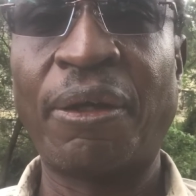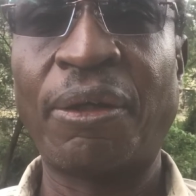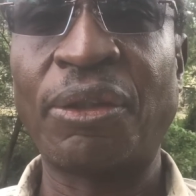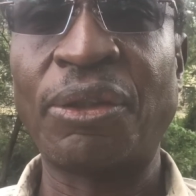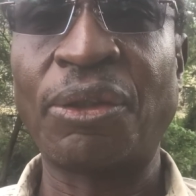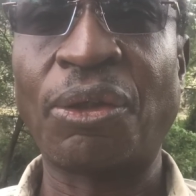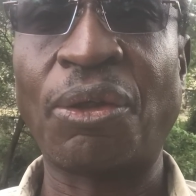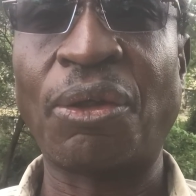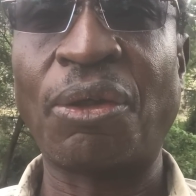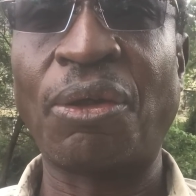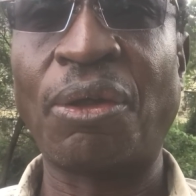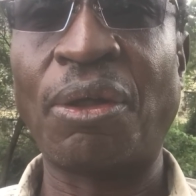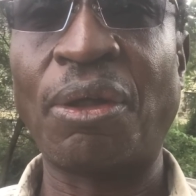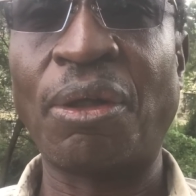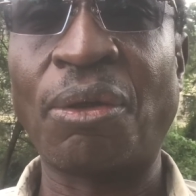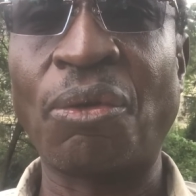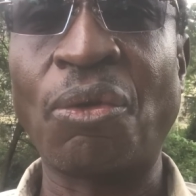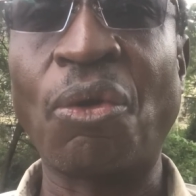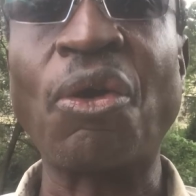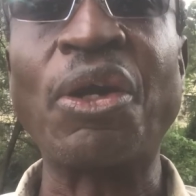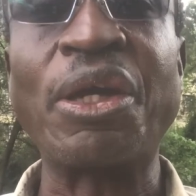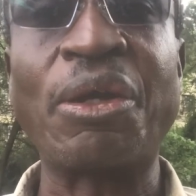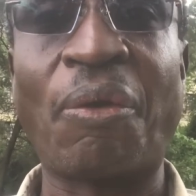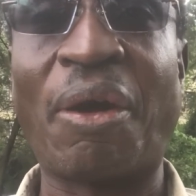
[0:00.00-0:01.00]

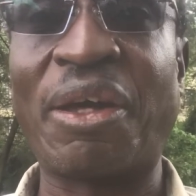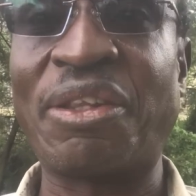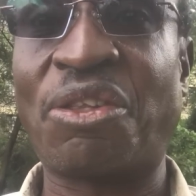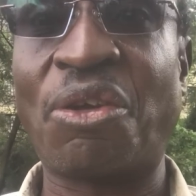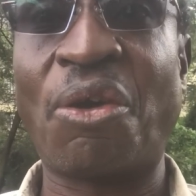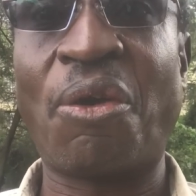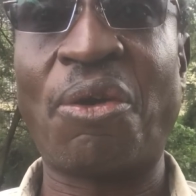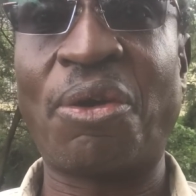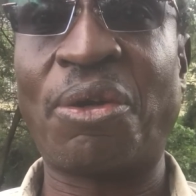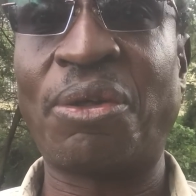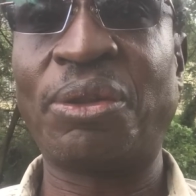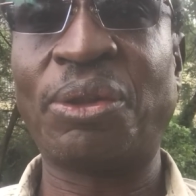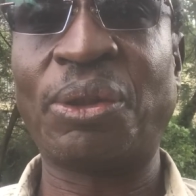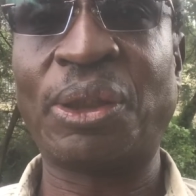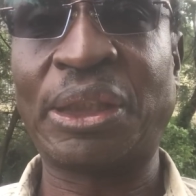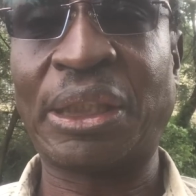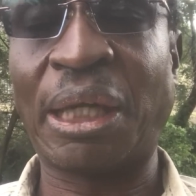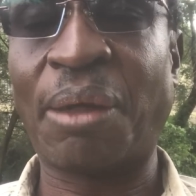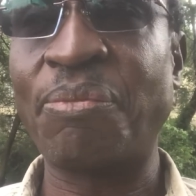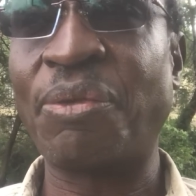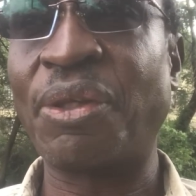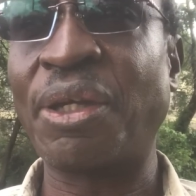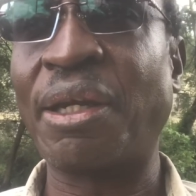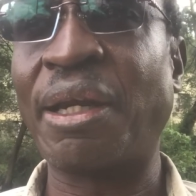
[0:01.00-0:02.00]
Ngugi wa Thiong'o,
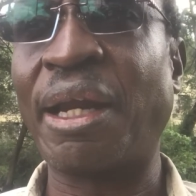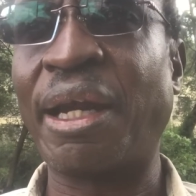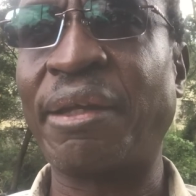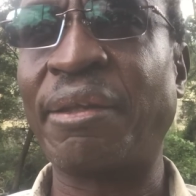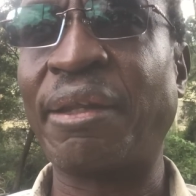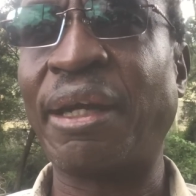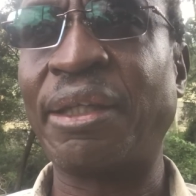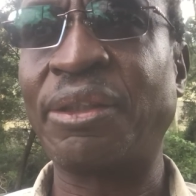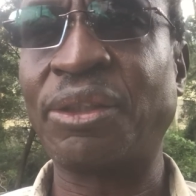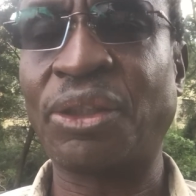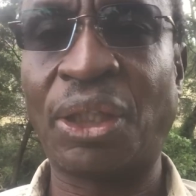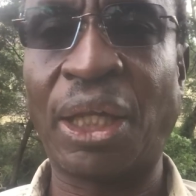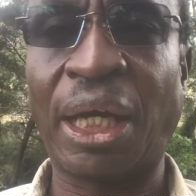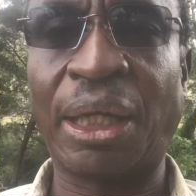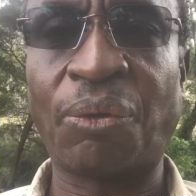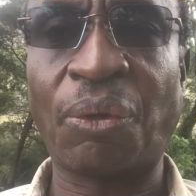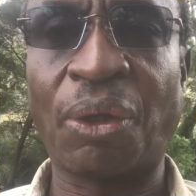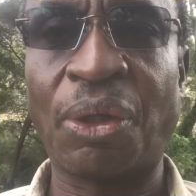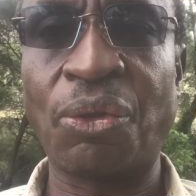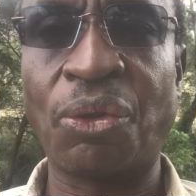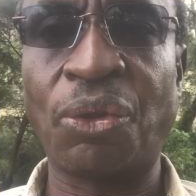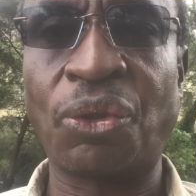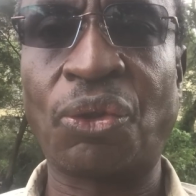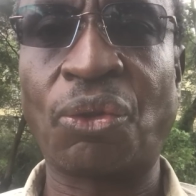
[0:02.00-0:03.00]
something like that. That
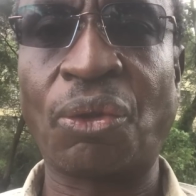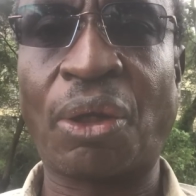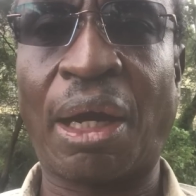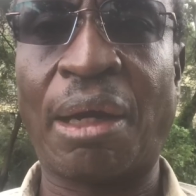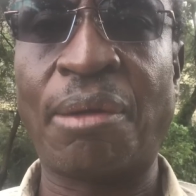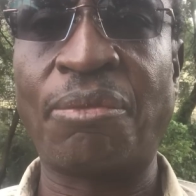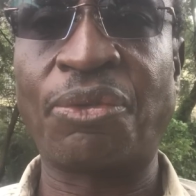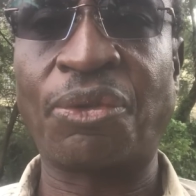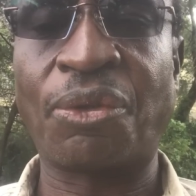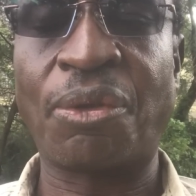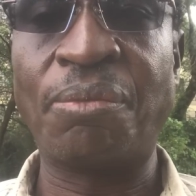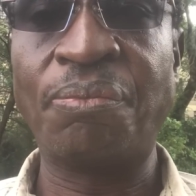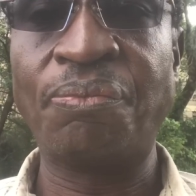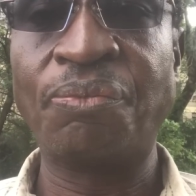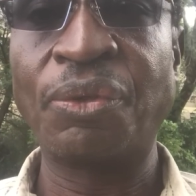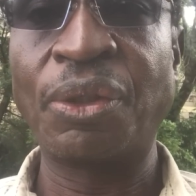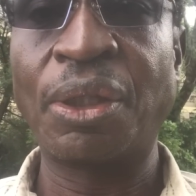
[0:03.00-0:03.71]
one used to come from.